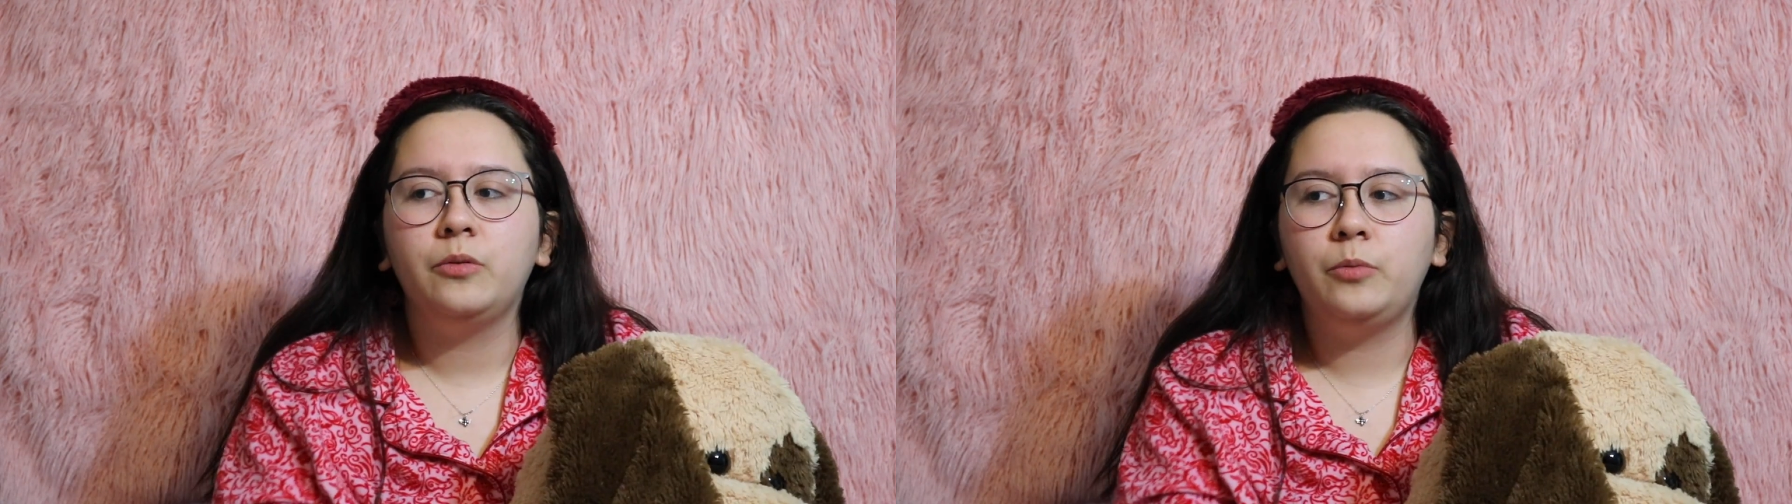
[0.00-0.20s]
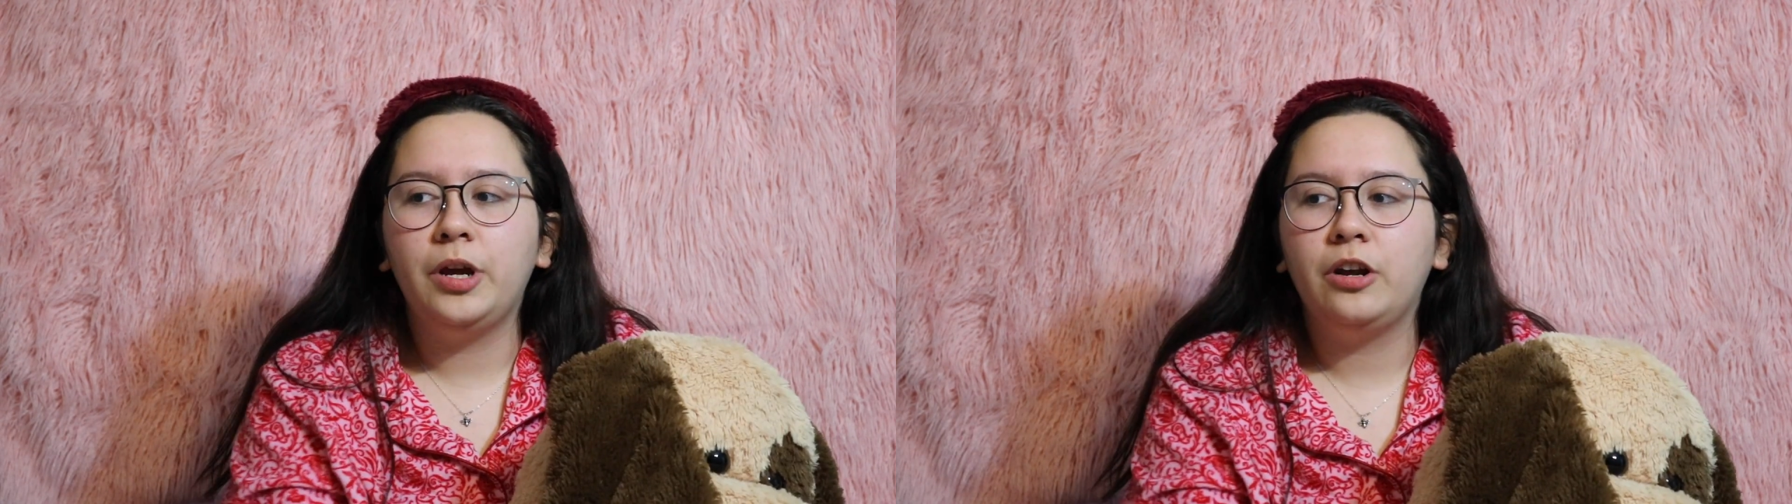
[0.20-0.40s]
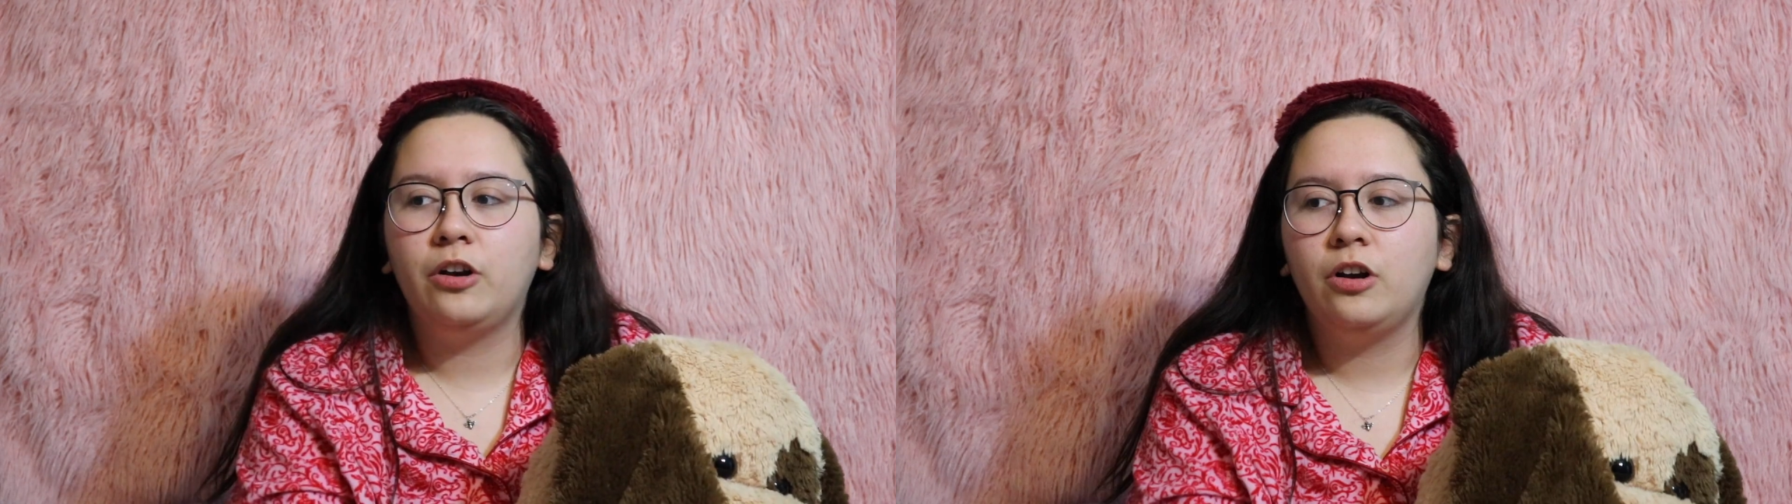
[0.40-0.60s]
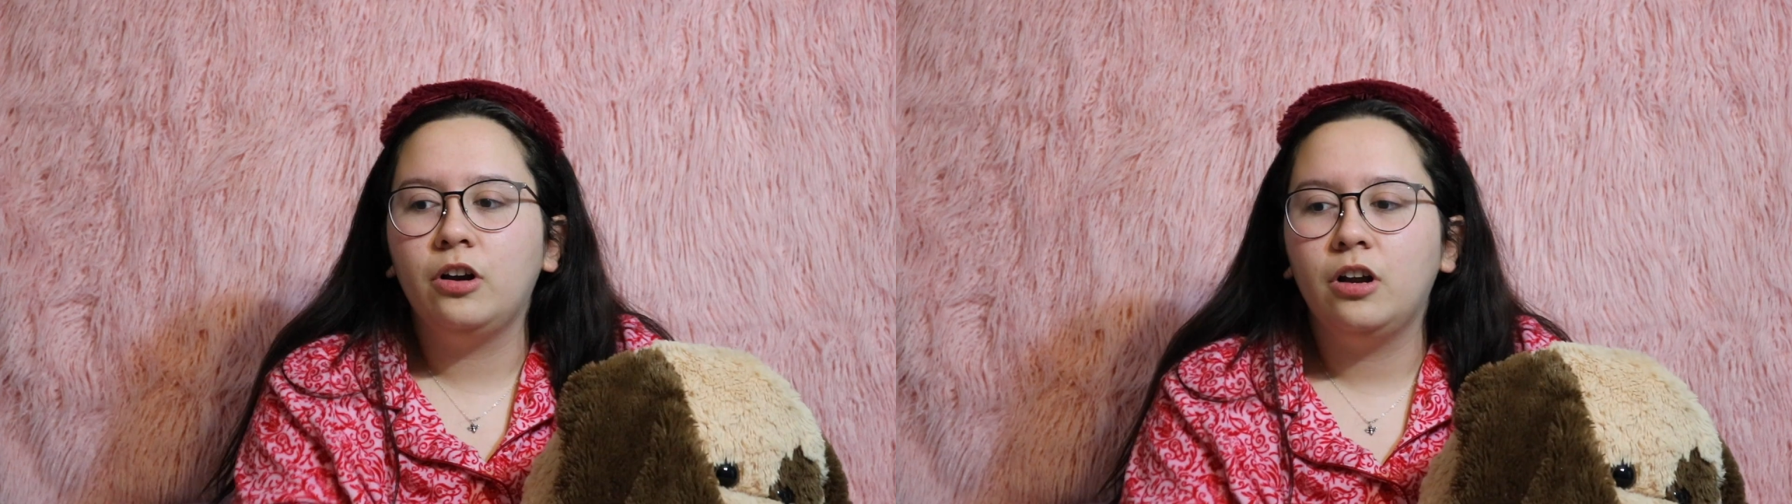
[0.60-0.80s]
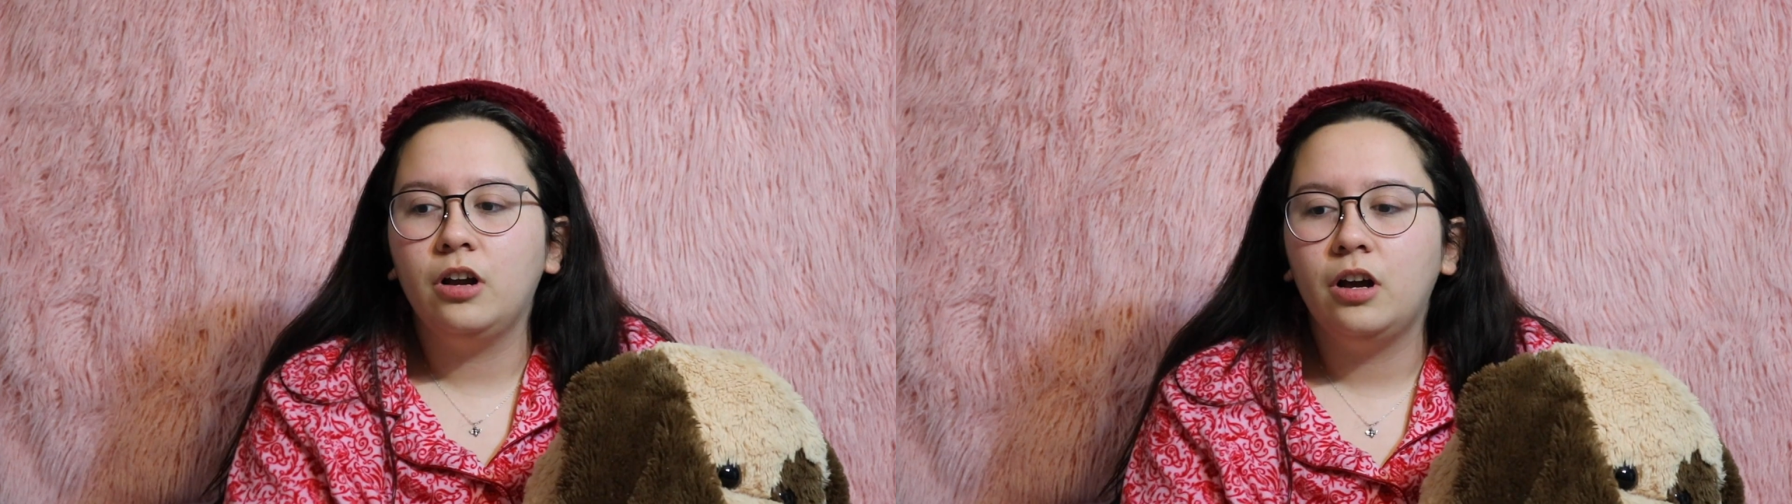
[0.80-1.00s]

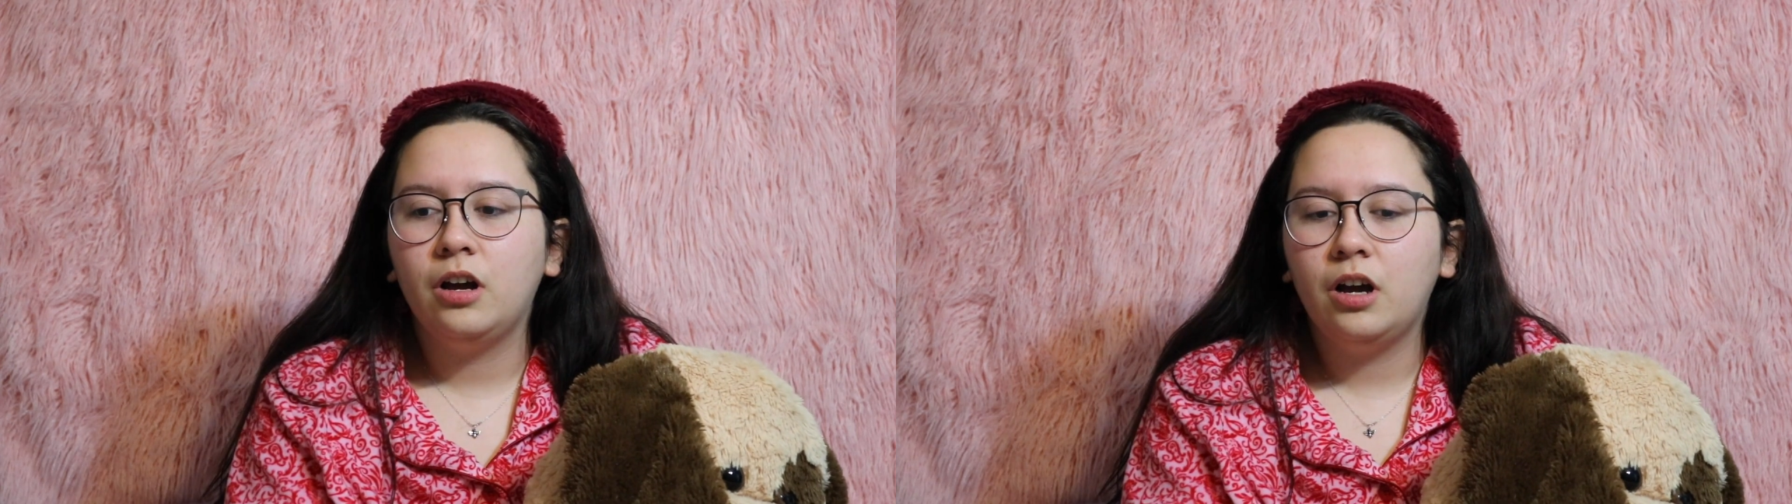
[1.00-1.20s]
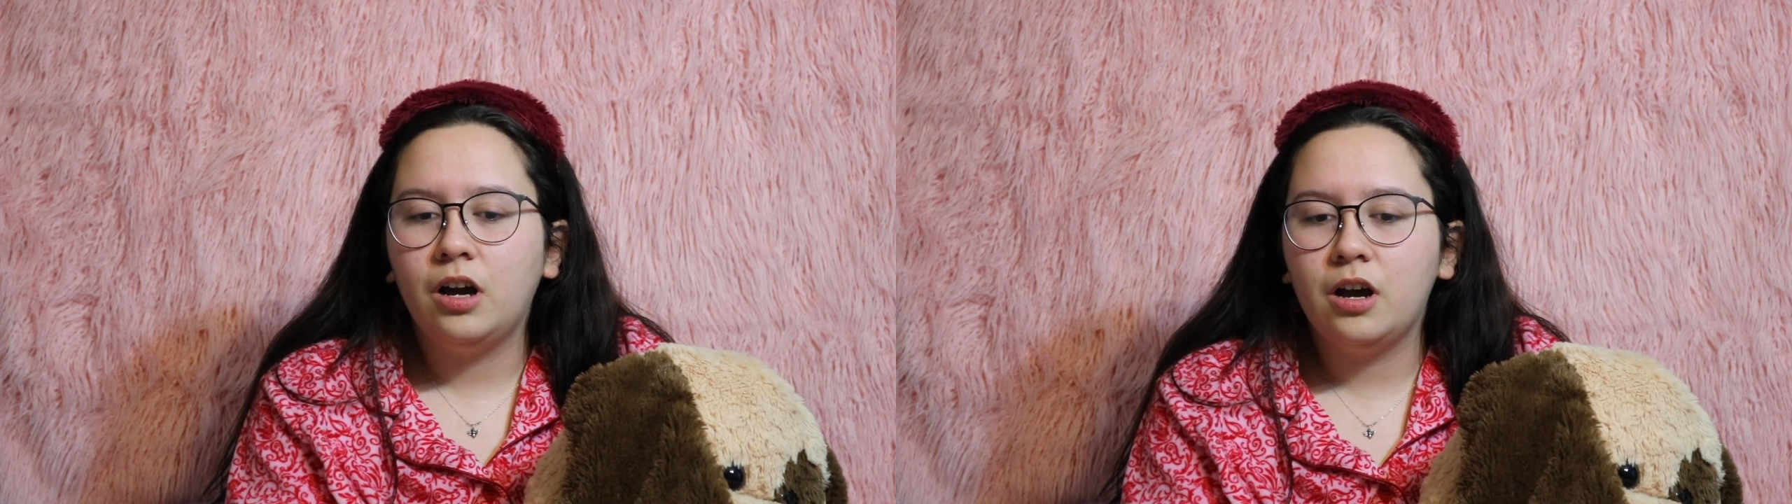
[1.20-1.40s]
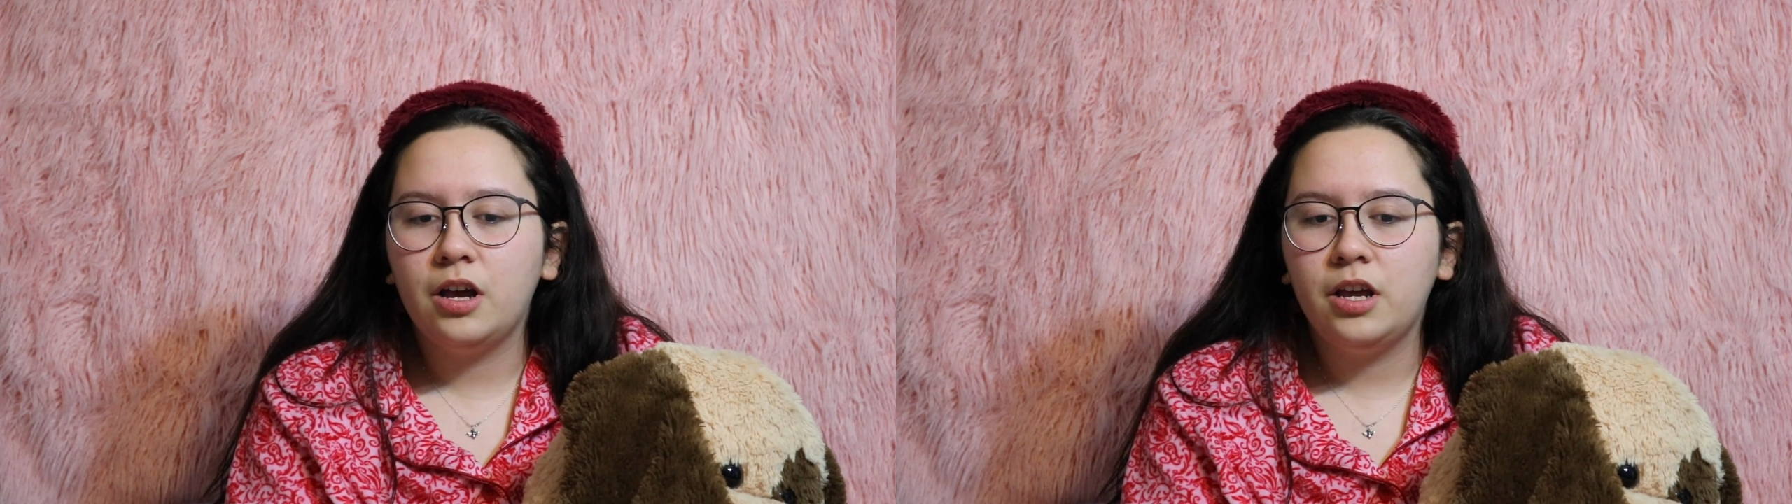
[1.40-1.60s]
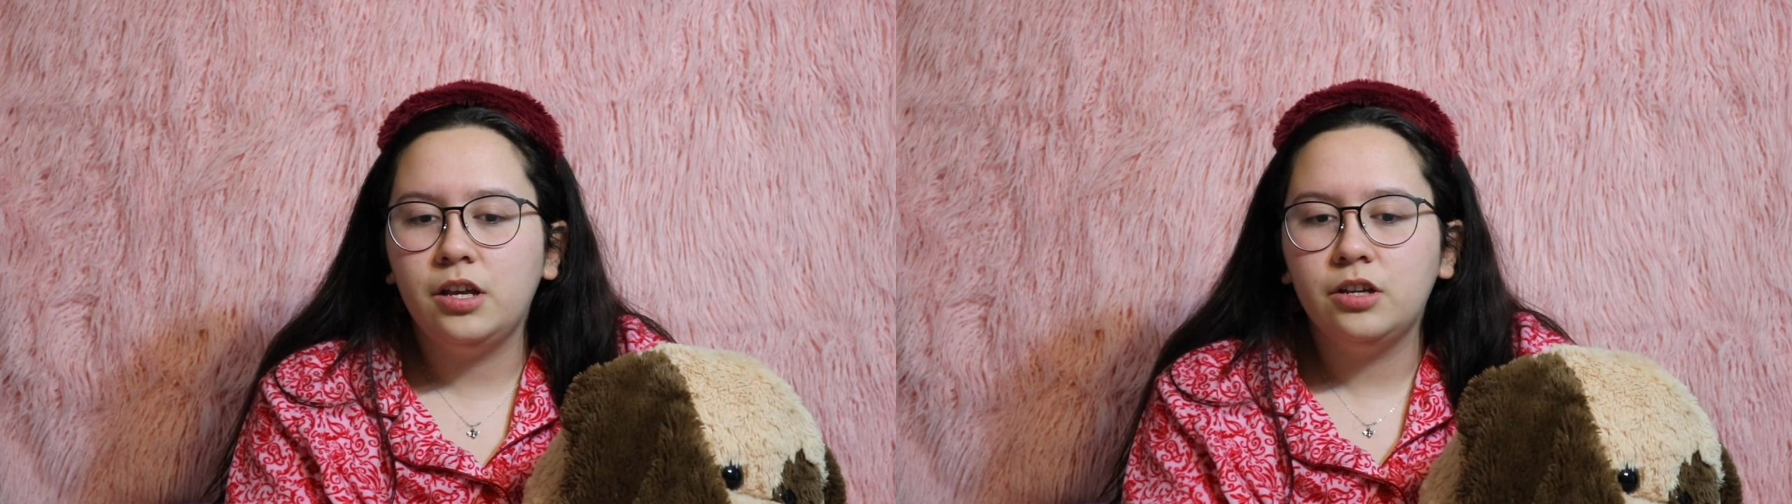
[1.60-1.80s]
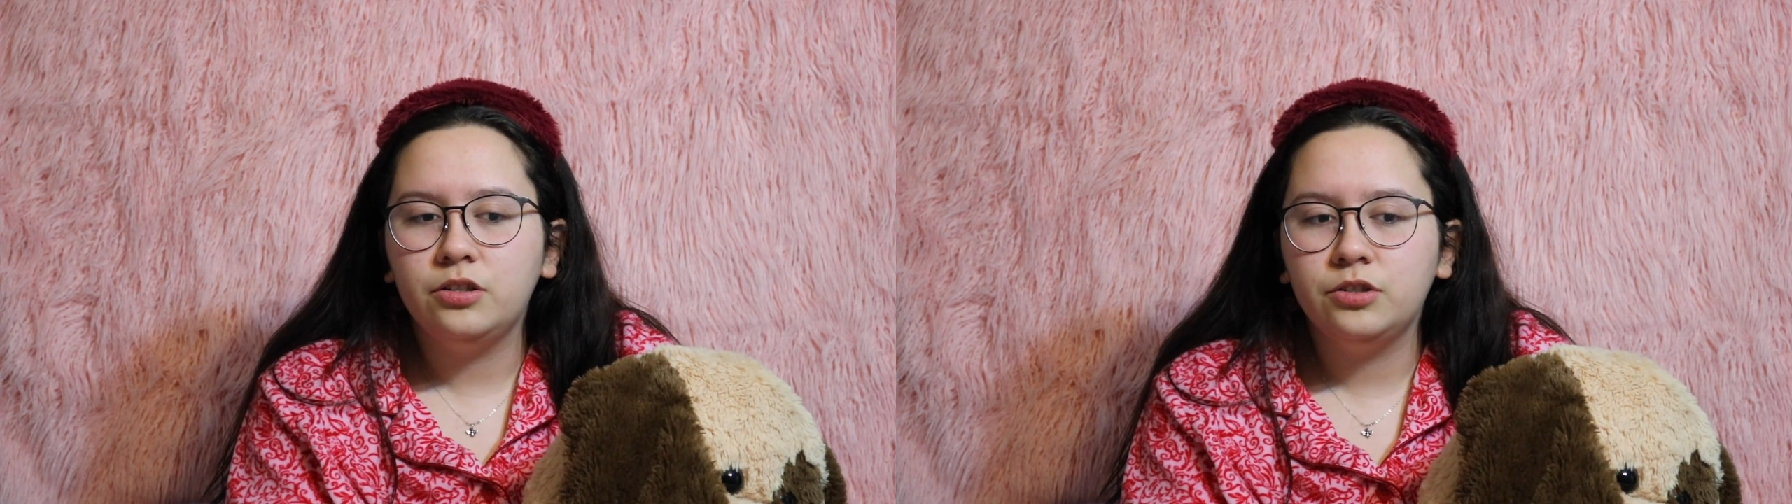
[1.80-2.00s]
where
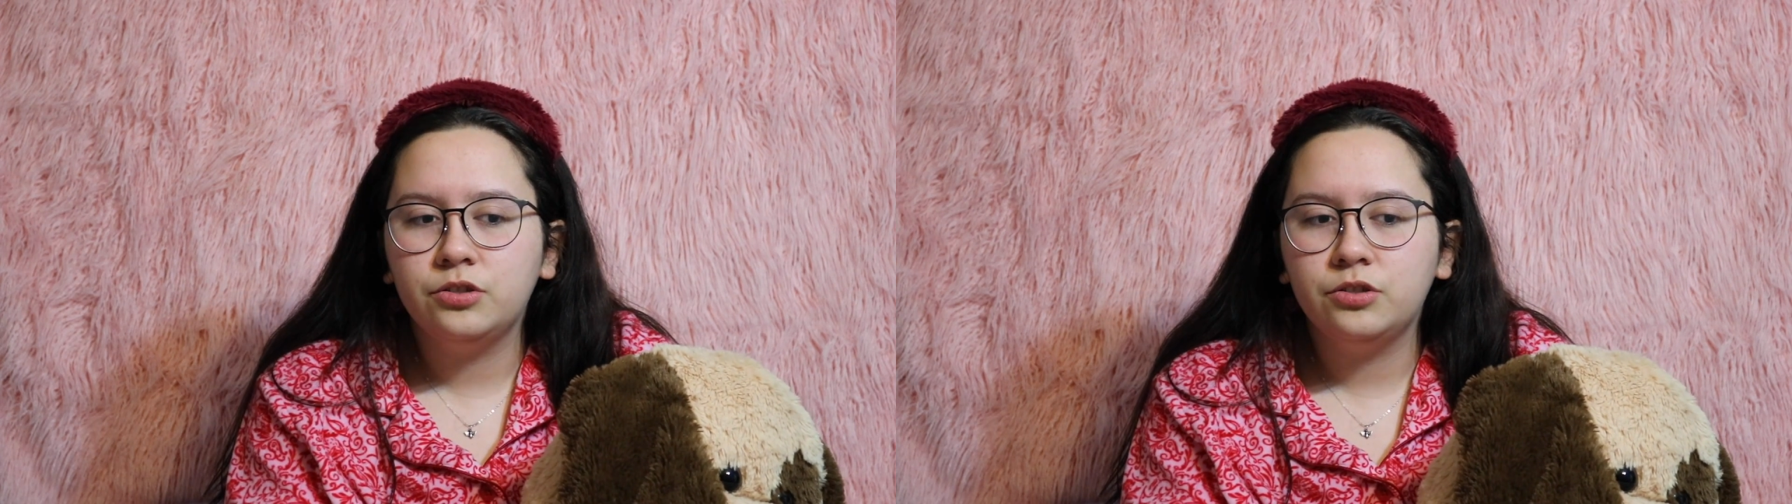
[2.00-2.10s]
I